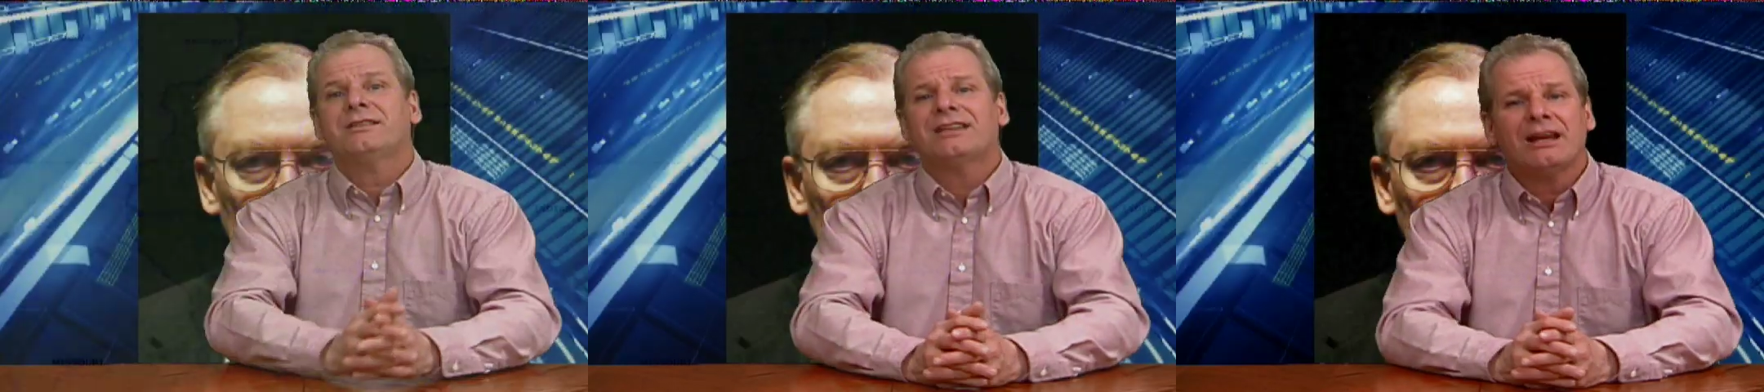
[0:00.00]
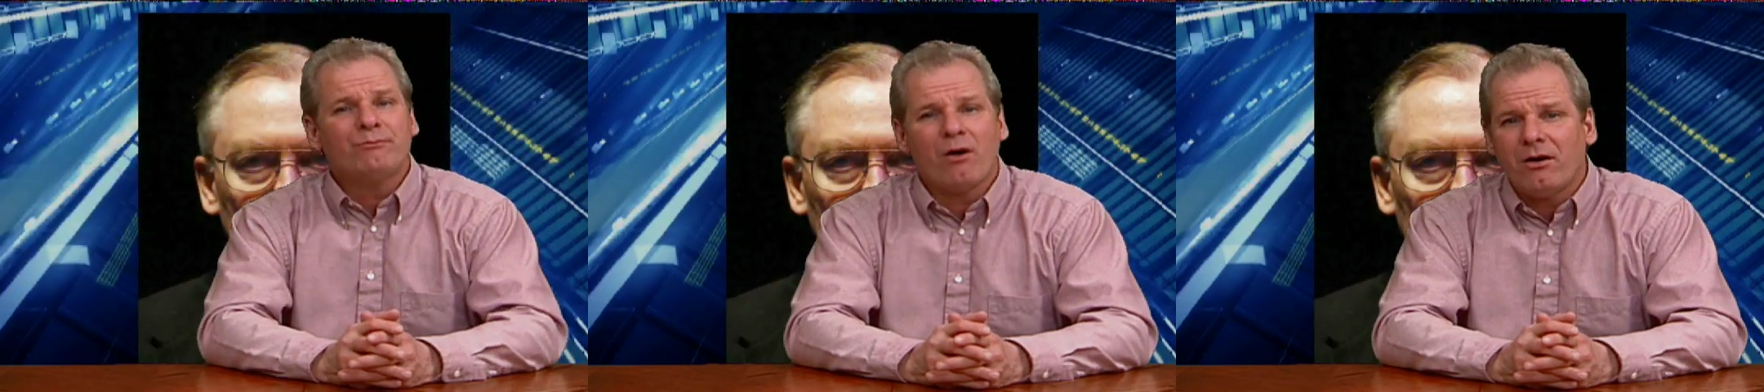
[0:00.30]

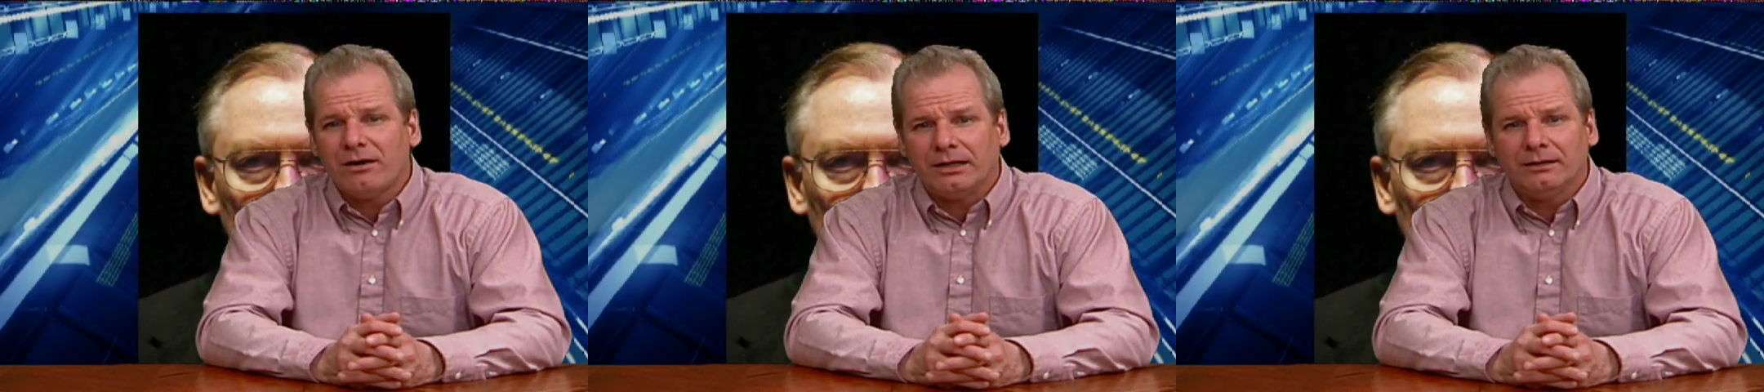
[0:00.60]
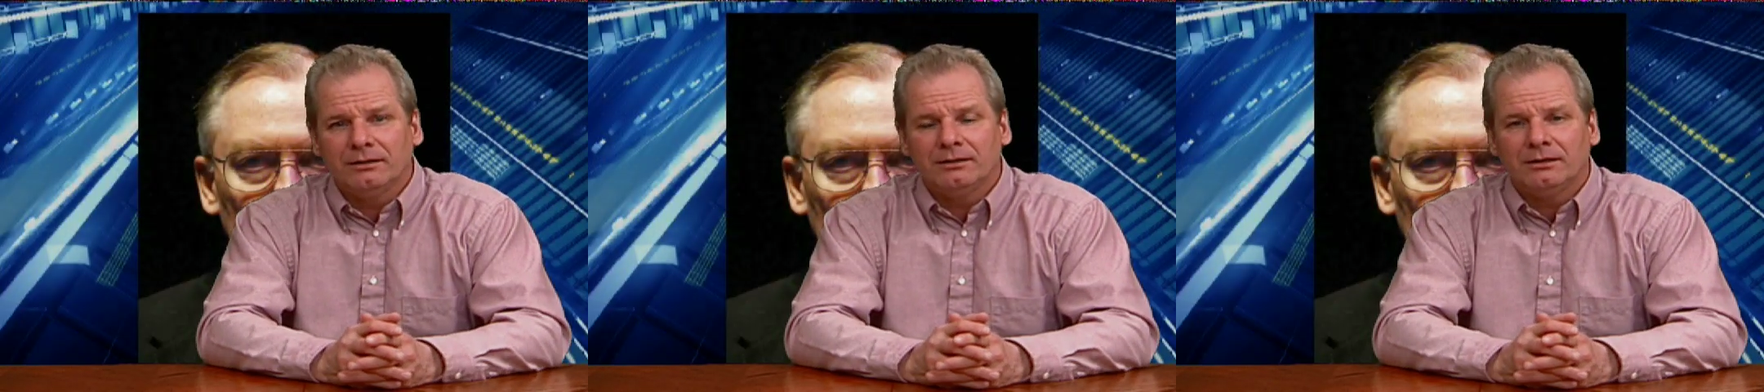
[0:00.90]
state
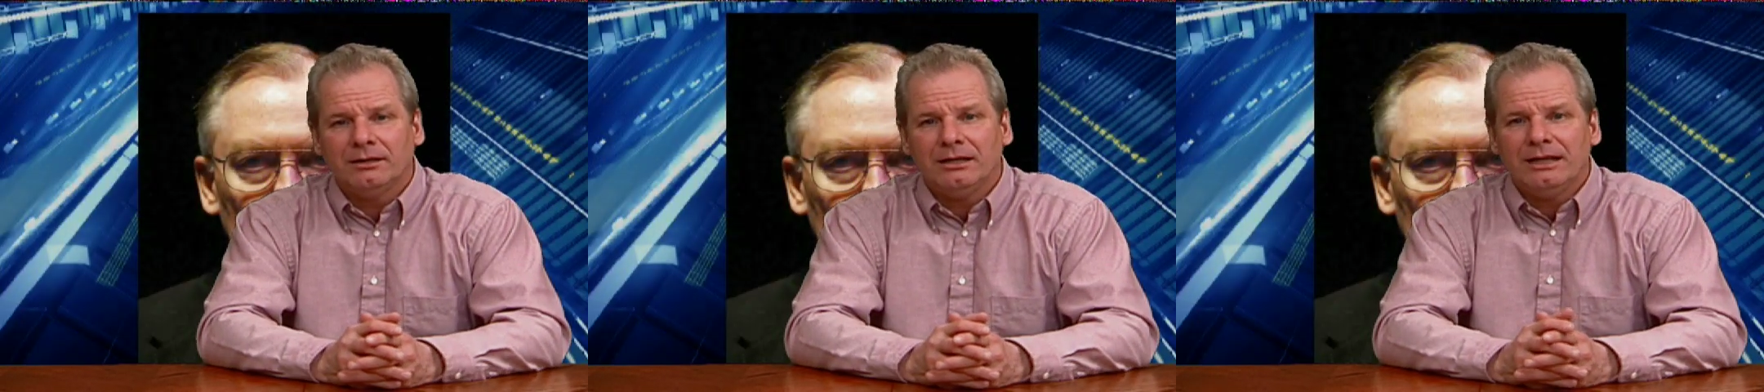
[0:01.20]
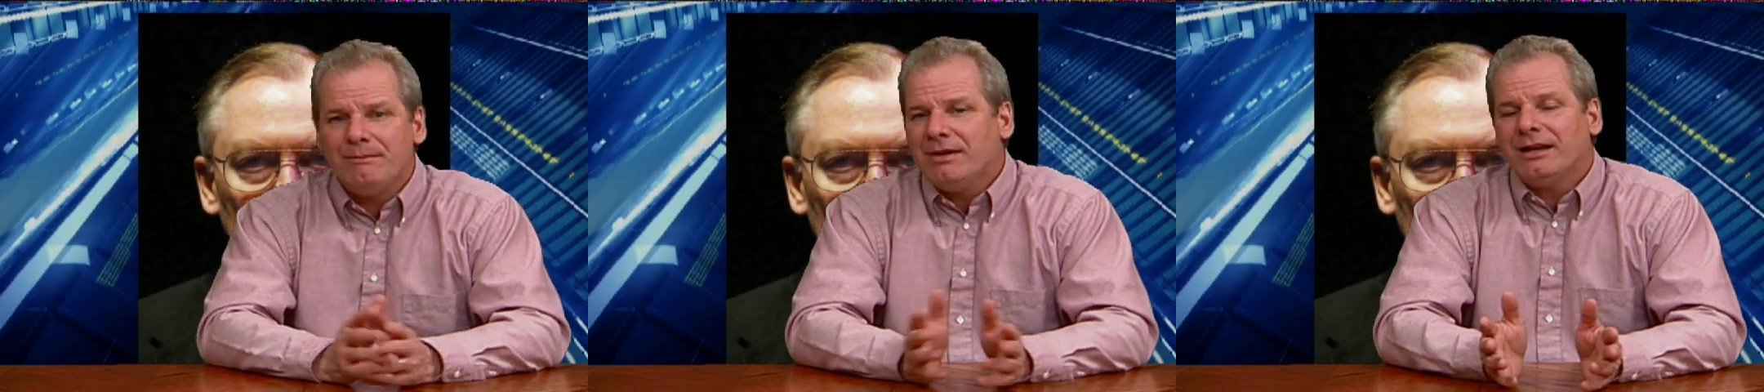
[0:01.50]
party.
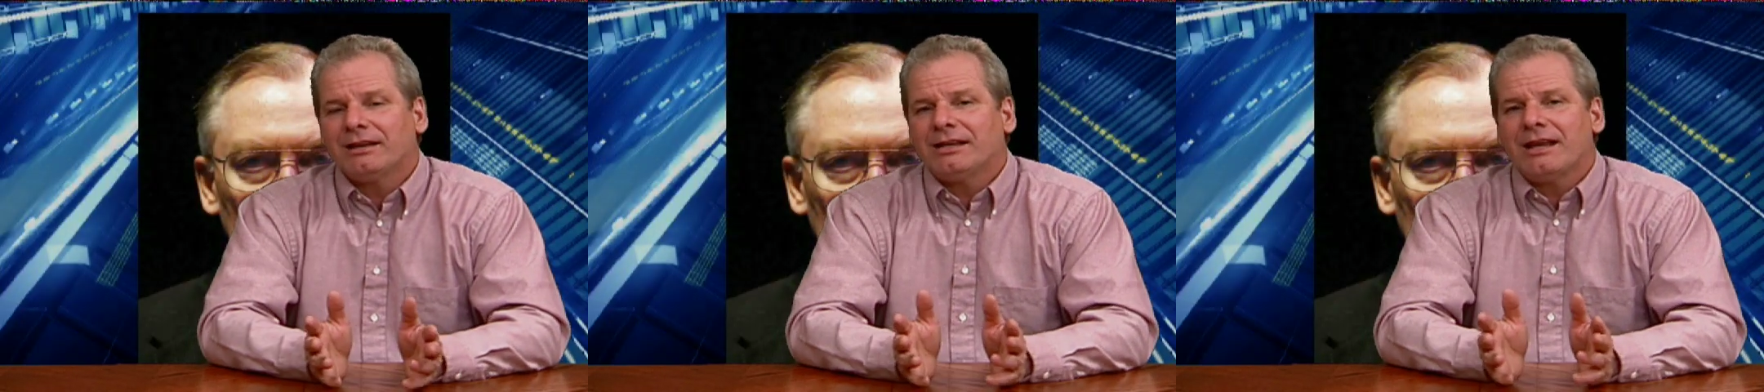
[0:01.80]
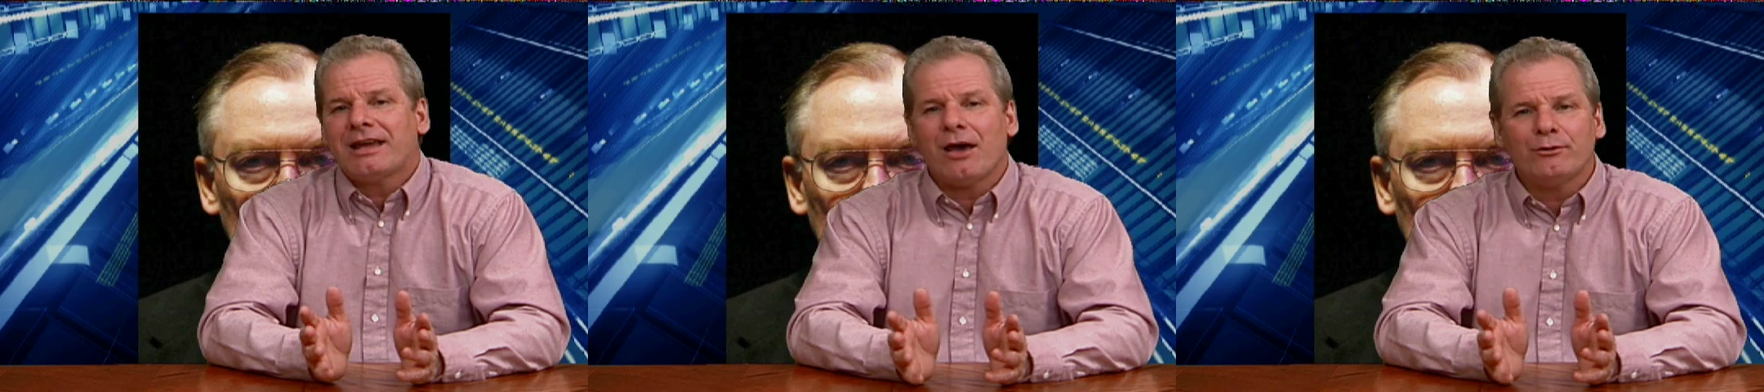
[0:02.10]
Immediately,
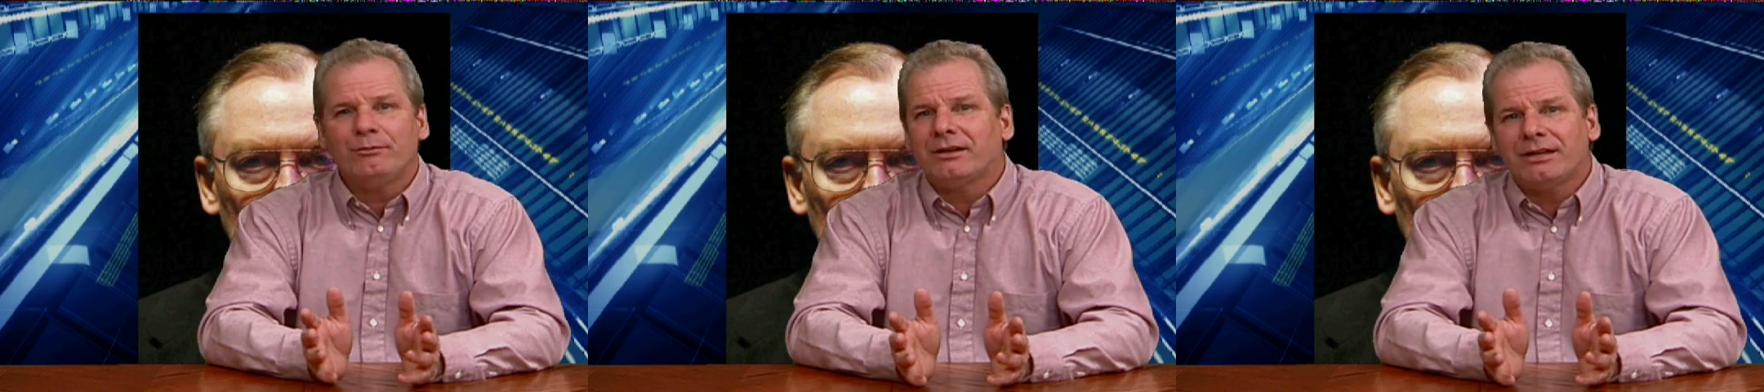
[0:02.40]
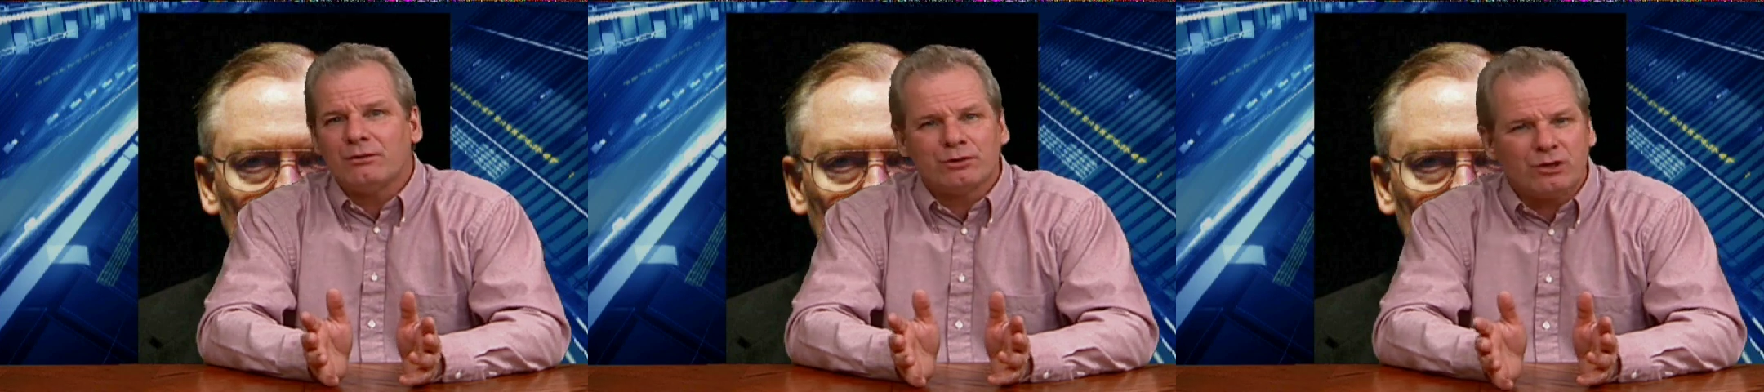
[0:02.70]

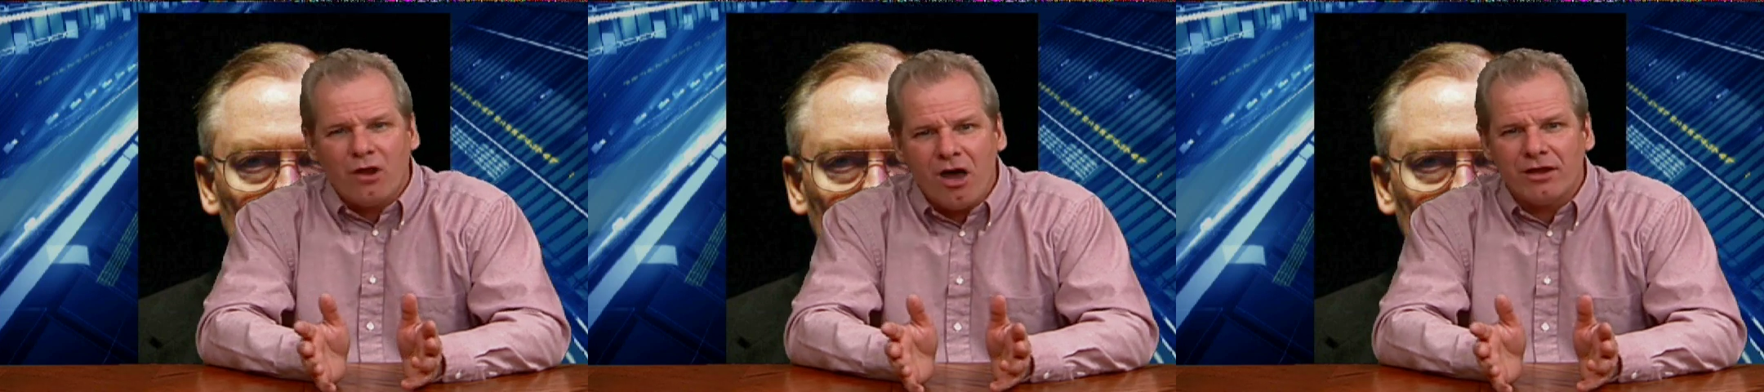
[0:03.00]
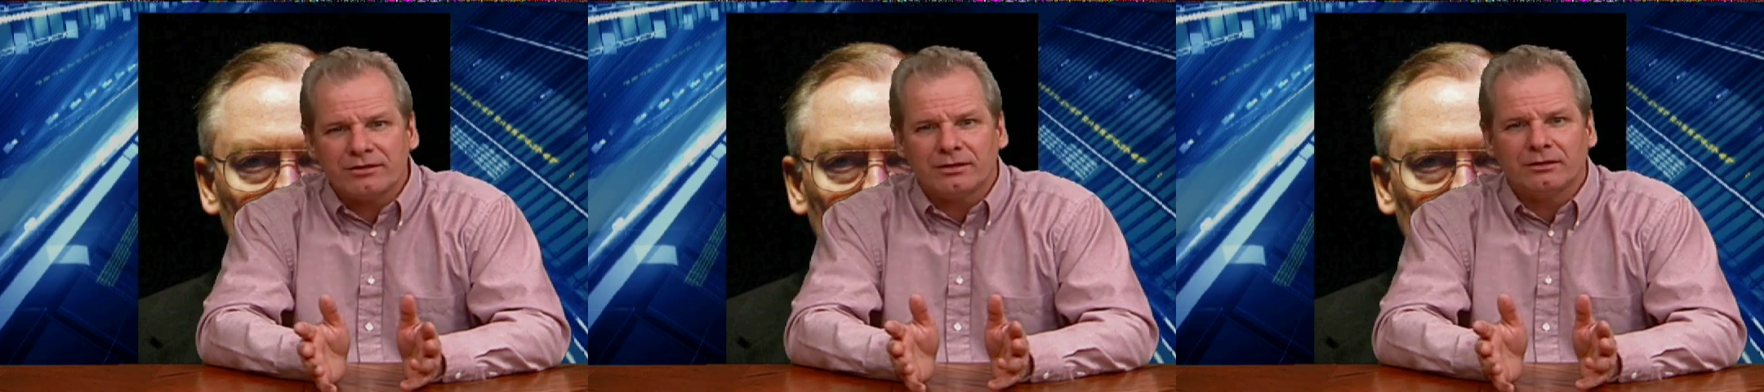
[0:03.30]
accountability was
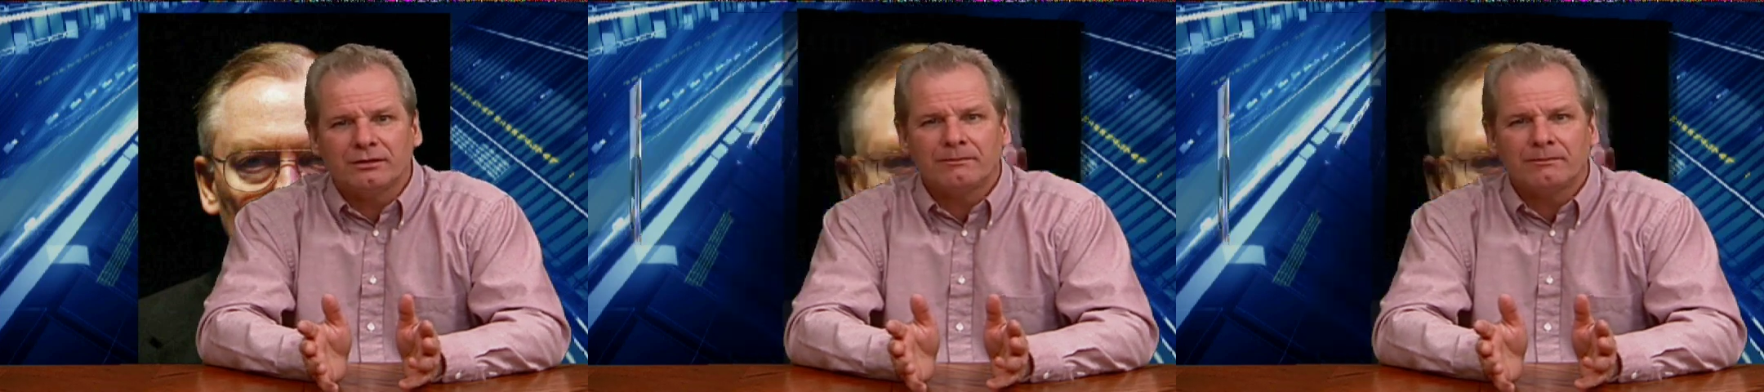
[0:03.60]
lost.